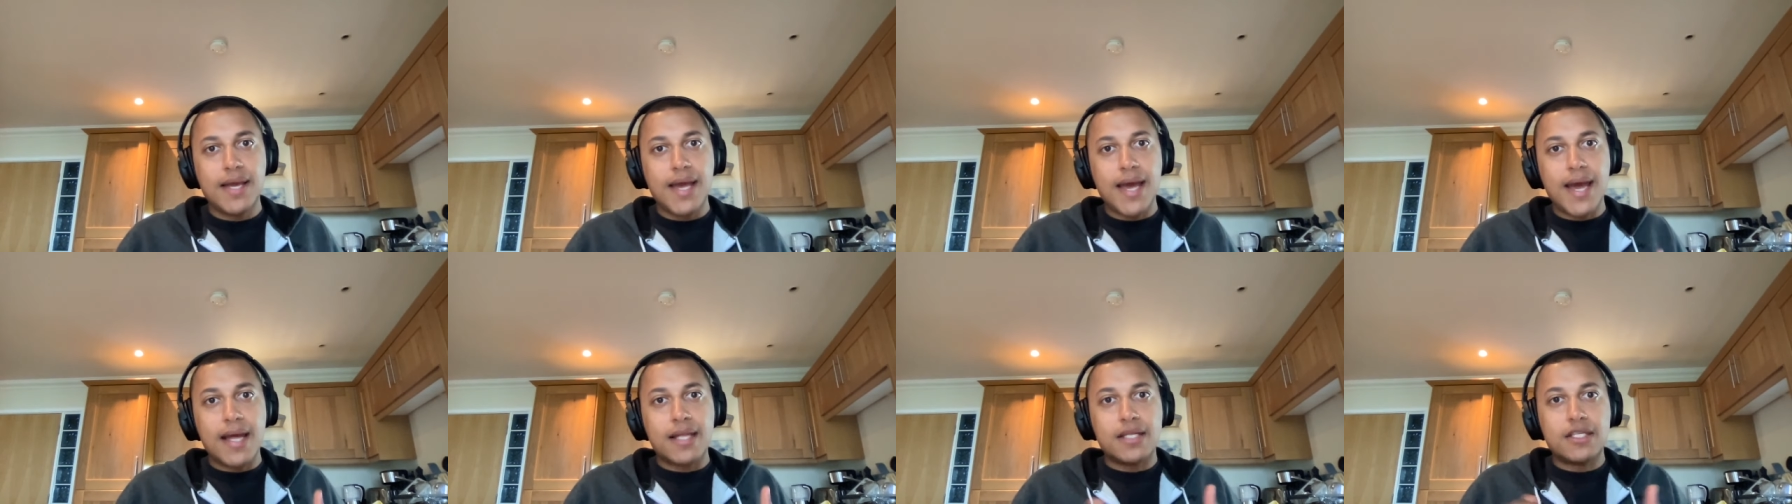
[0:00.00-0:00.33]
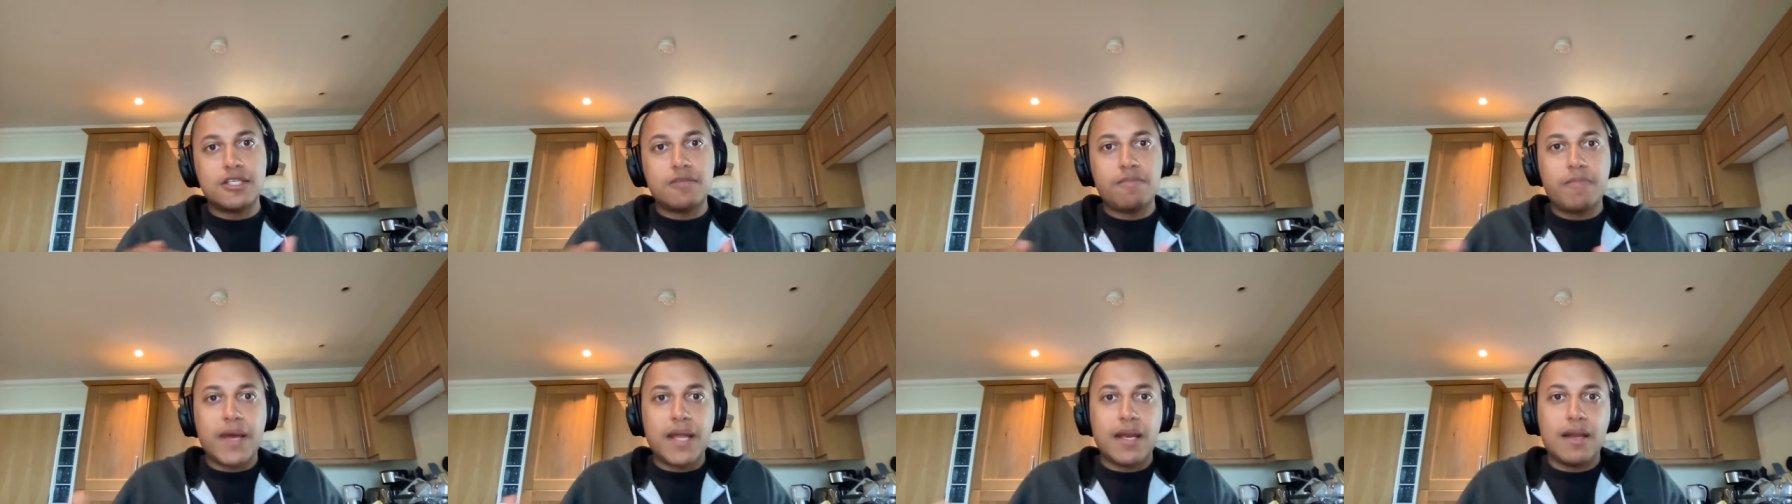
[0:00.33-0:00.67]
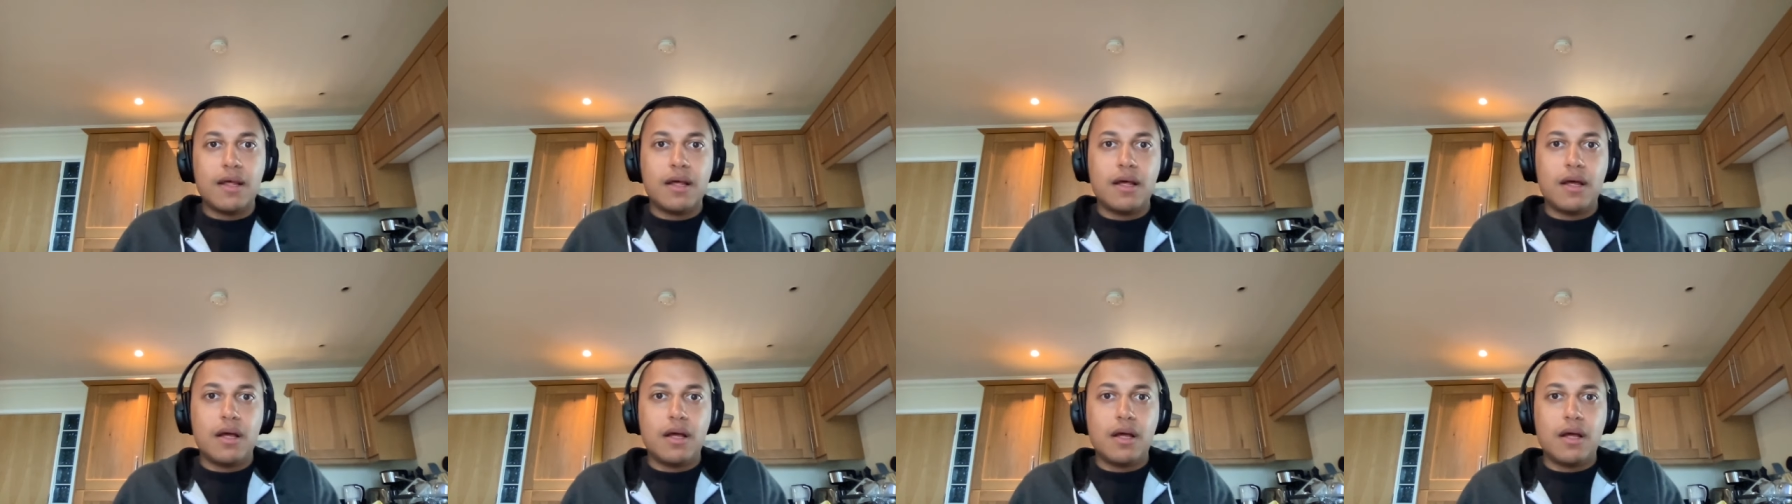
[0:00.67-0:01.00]
and spent
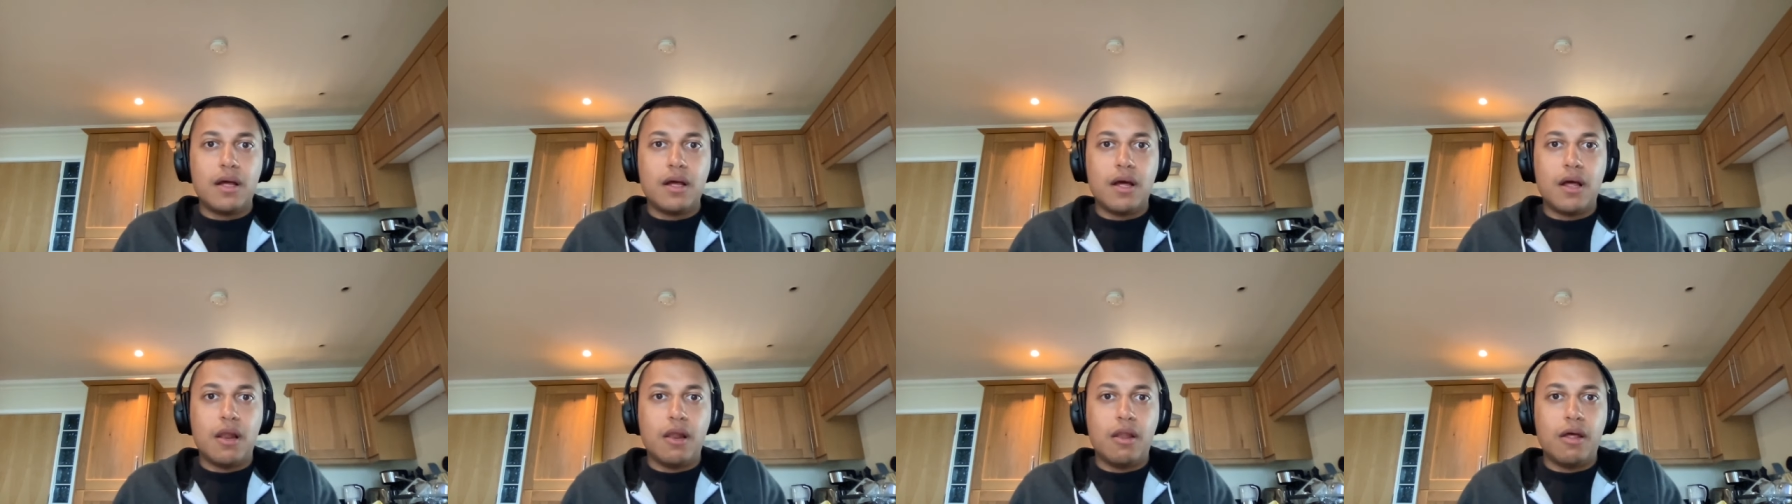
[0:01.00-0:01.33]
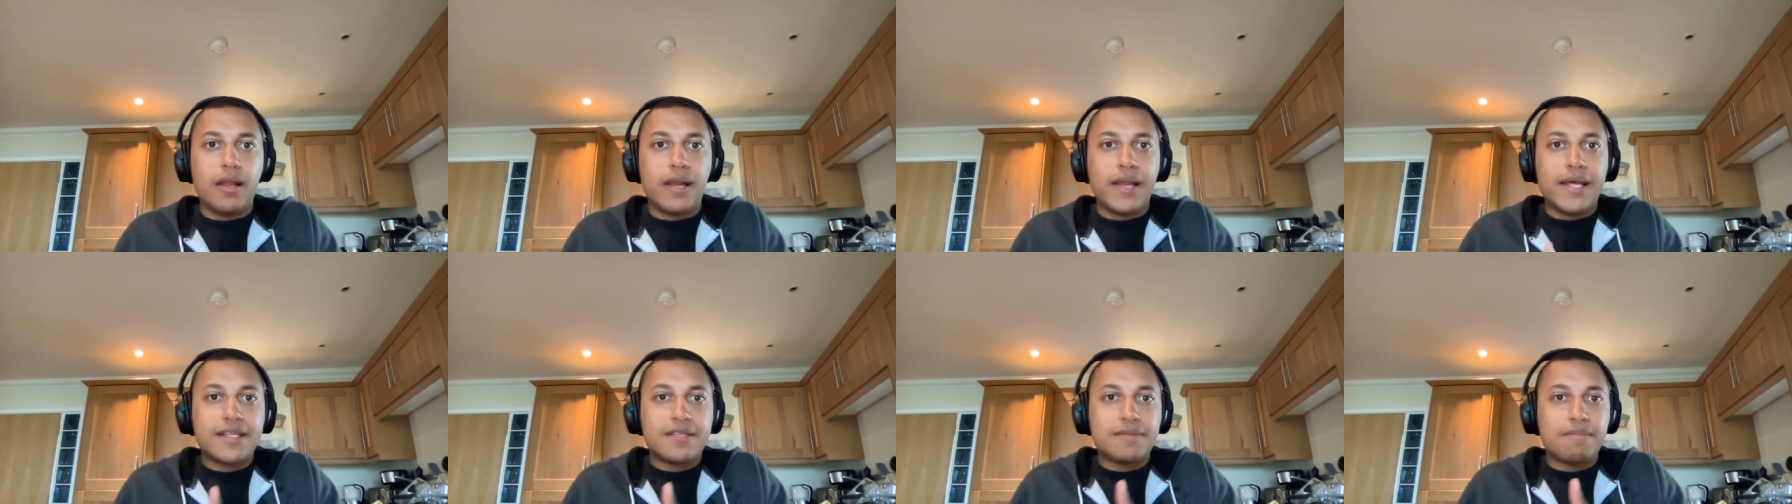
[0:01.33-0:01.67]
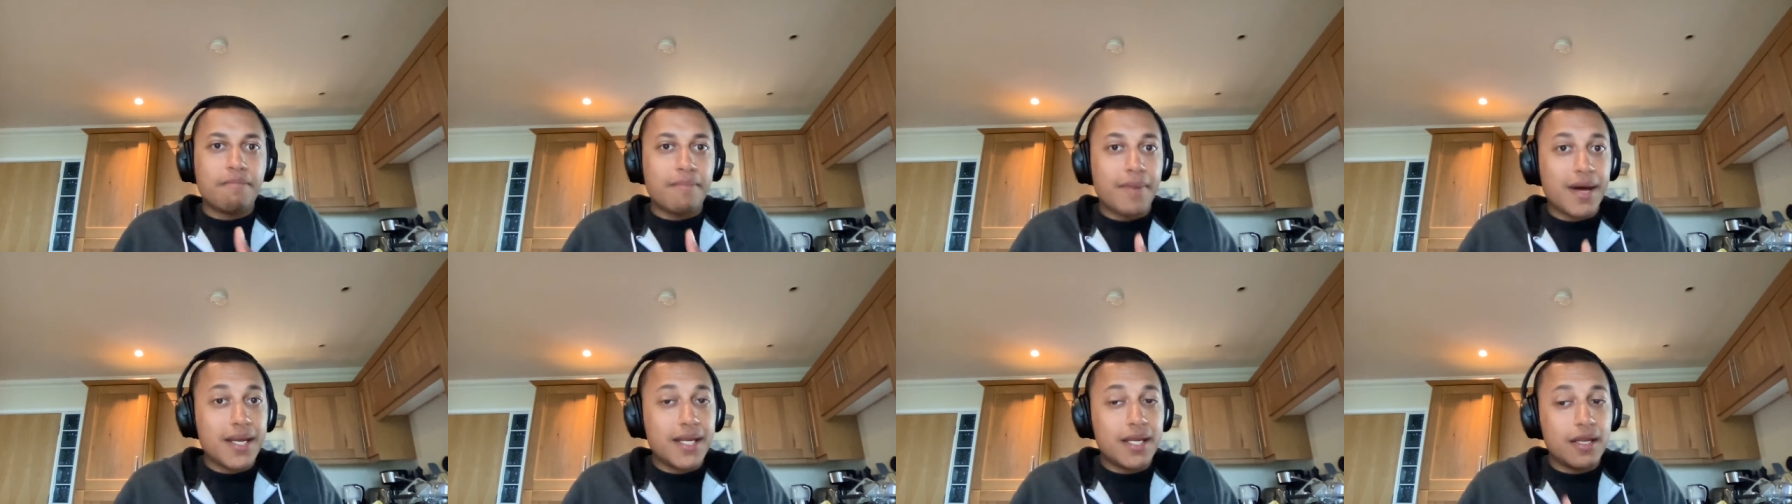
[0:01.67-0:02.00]
a lot less
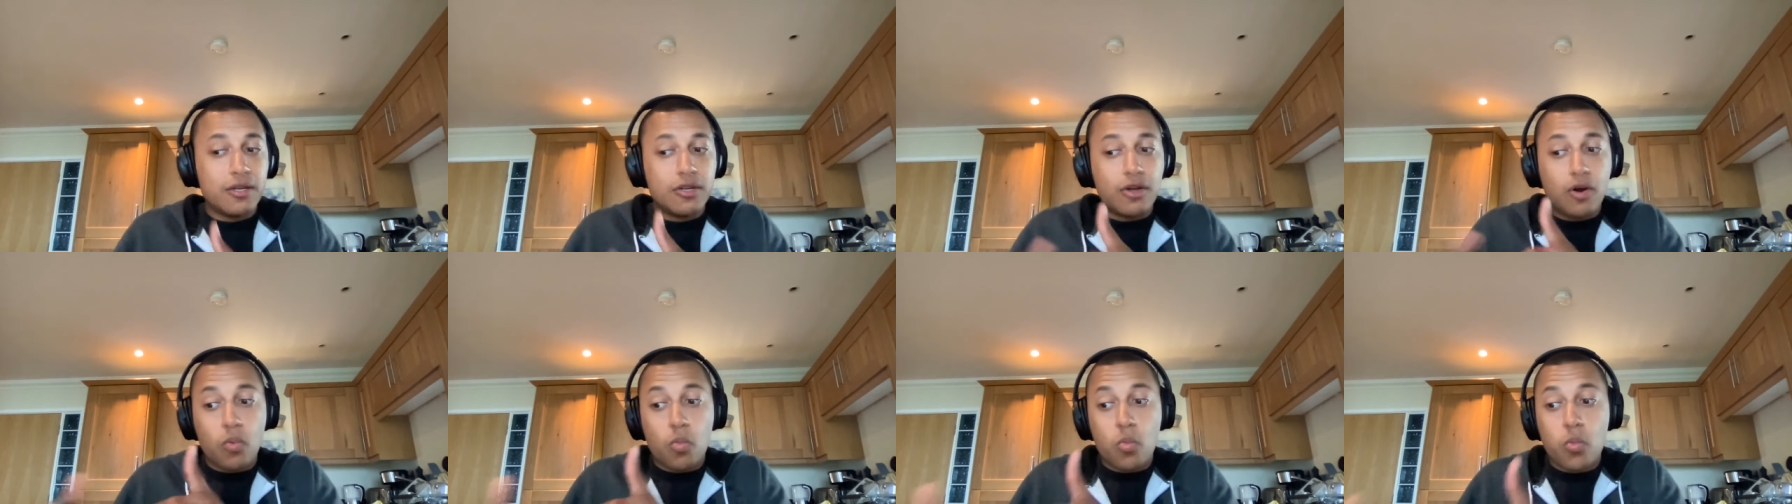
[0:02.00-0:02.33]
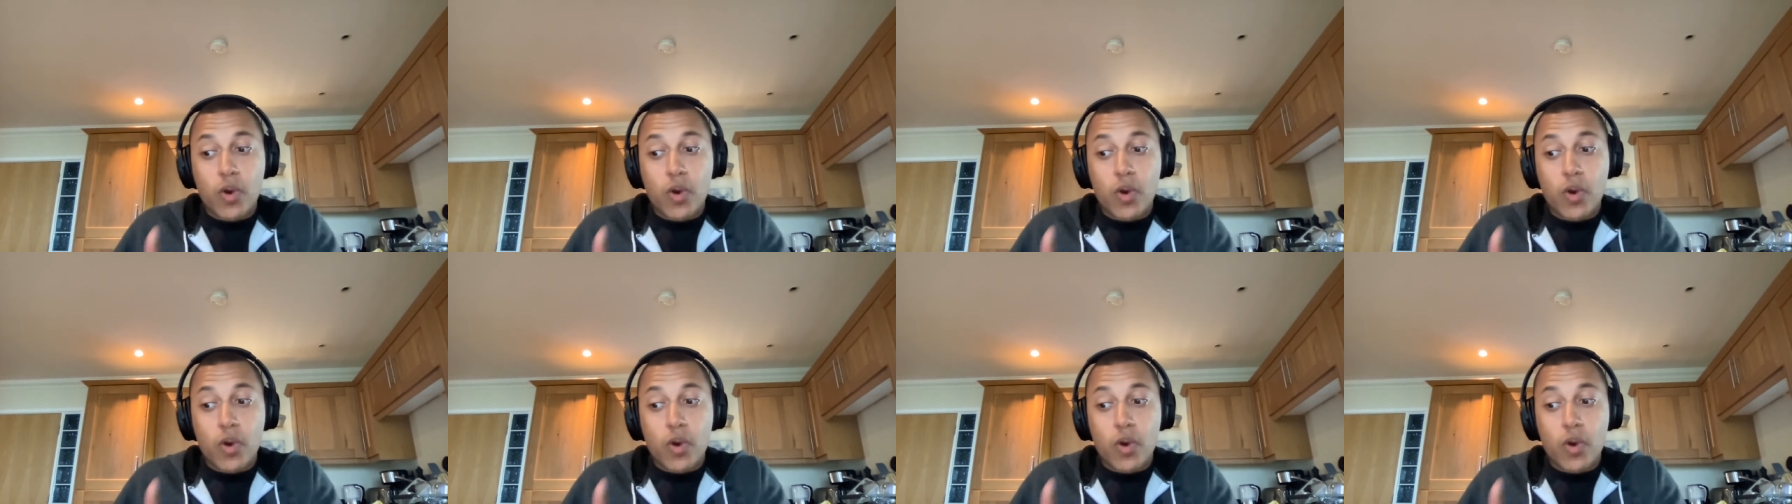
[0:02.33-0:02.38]
money and not